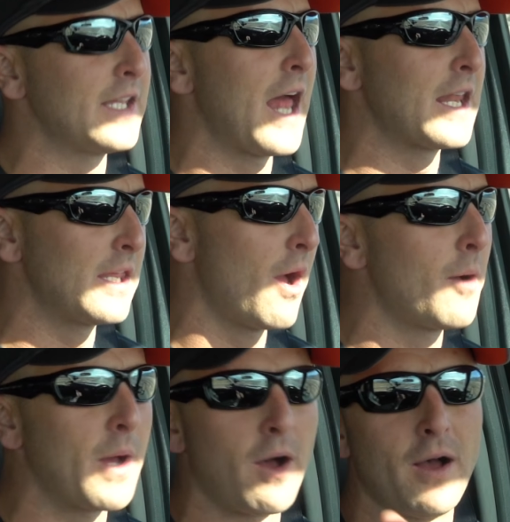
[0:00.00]
He'd had a
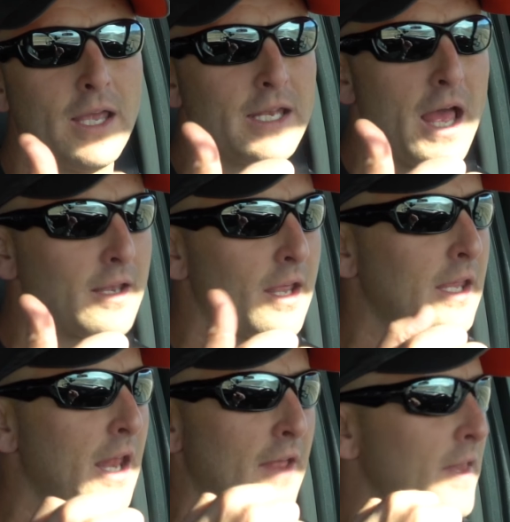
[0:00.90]
Yamaha, he'd had,
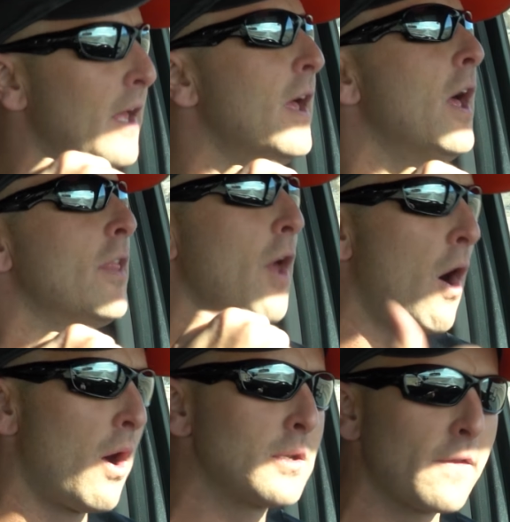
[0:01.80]
he'd had the, the
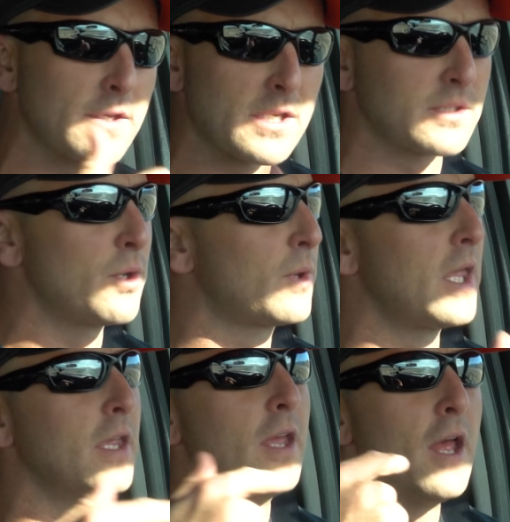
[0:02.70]
Honda, the
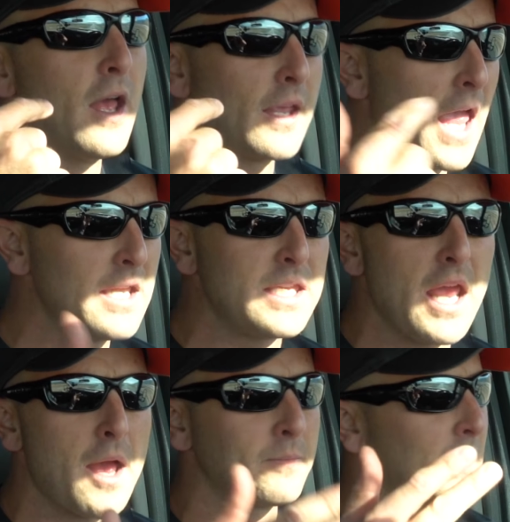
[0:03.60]
Suzuki,
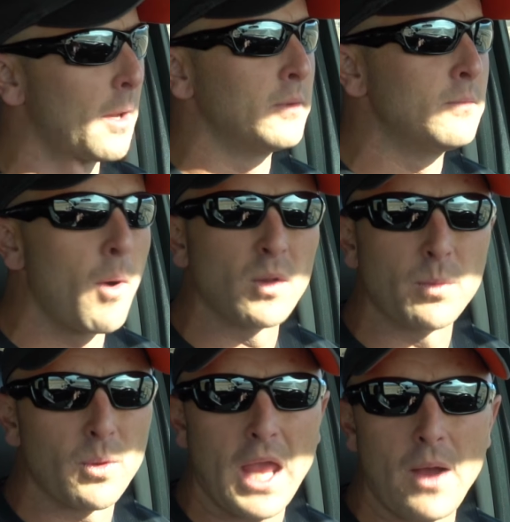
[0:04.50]
KTM, you know,
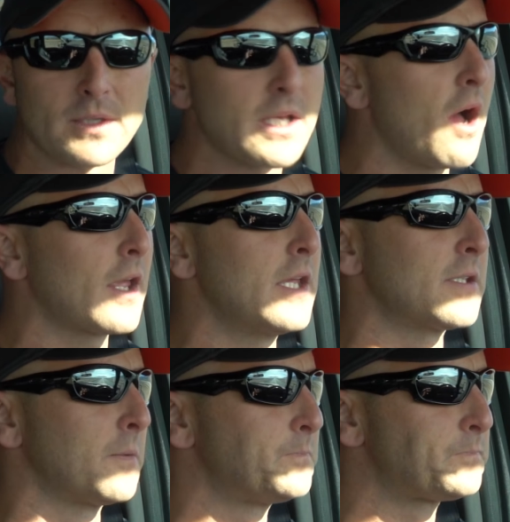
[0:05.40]
multiple
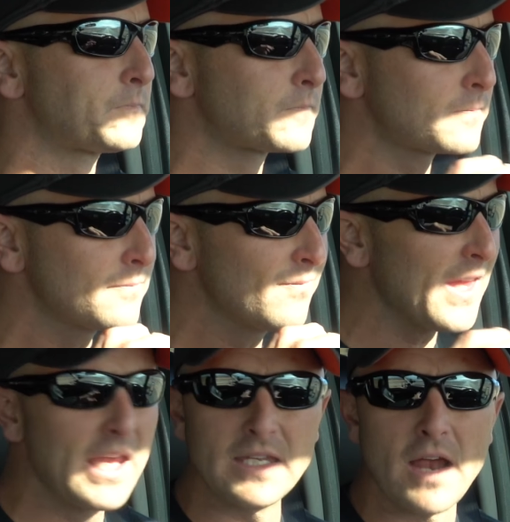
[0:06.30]
Kawasaki's.
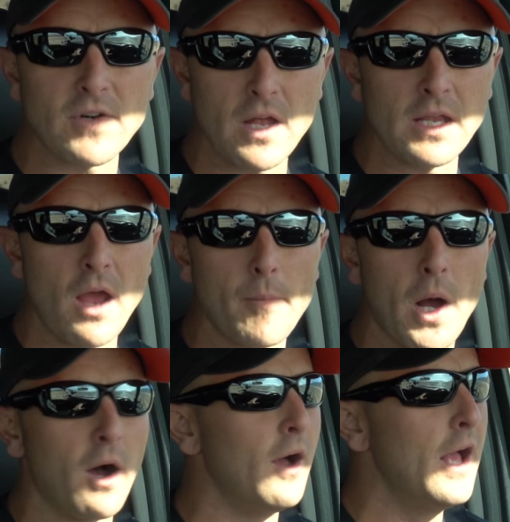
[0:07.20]
He'd never done a
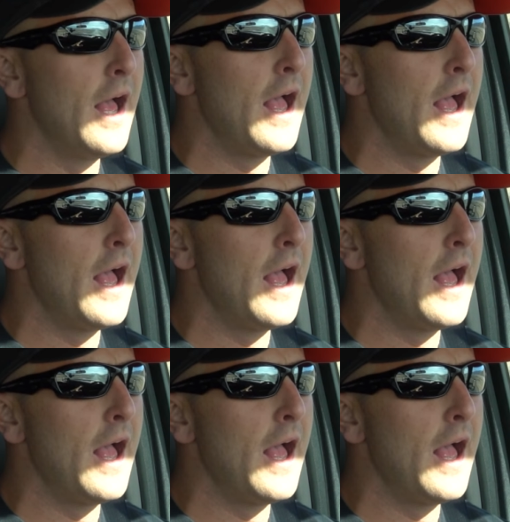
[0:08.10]
Yamaha.